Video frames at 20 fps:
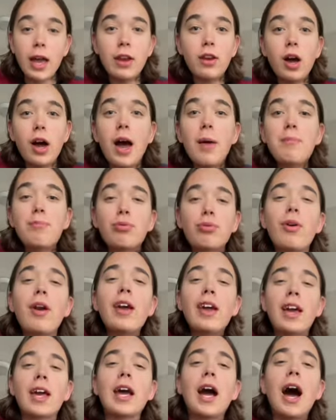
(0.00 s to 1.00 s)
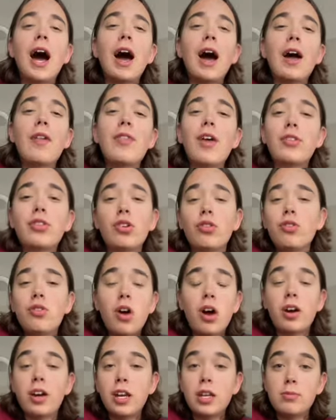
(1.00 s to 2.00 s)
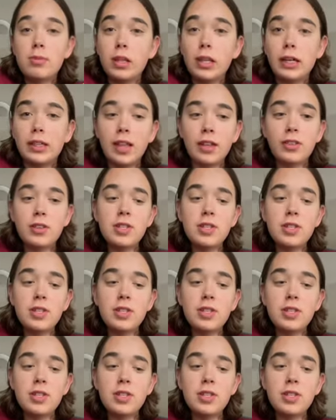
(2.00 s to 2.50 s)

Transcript: and I'm praying that they're not gonna be like that.